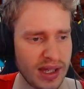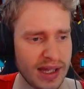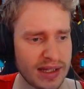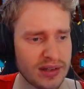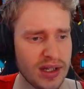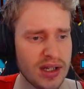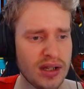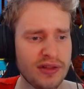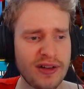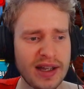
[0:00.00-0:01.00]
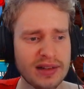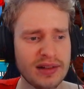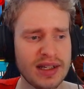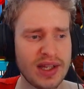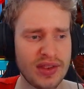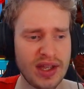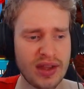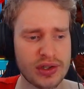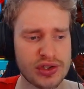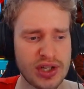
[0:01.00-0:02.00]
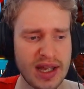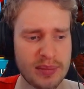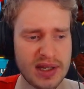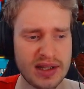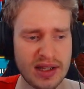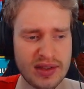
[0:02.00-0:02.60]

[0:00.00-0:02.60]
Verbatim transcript: And finally, the other champion